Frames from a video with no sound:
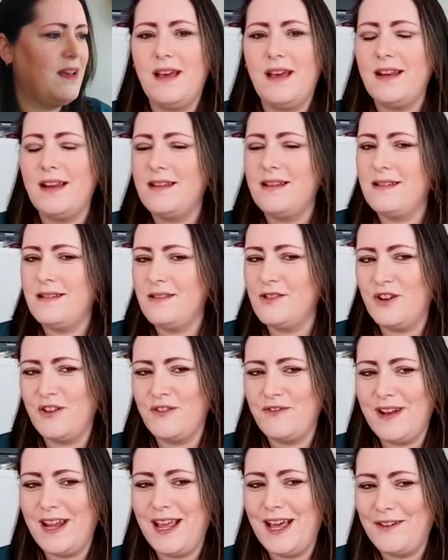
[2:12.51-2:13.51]
I sort
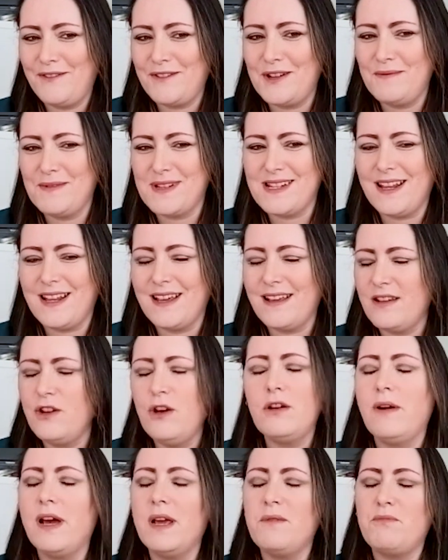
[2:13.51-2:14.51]
of laughed and was like, no,
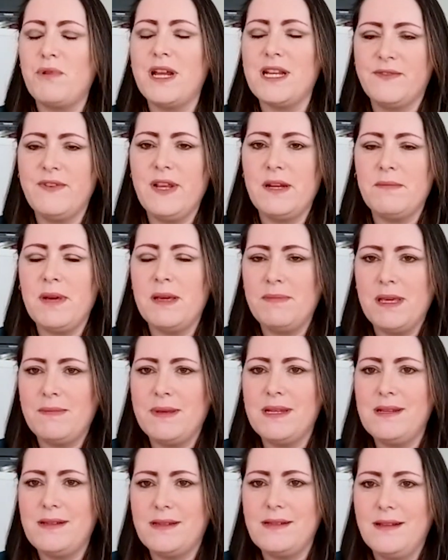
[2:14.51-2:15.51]
I breastfeed my
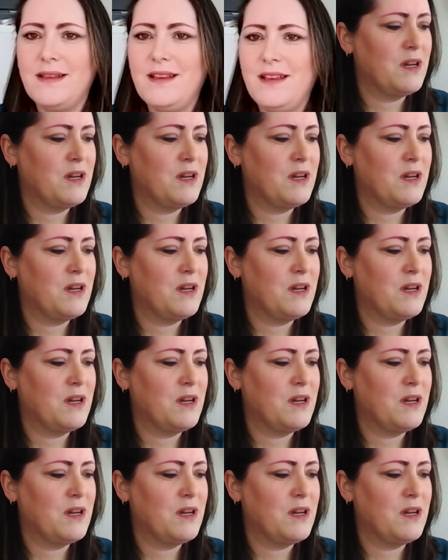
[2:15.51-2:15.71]
babies.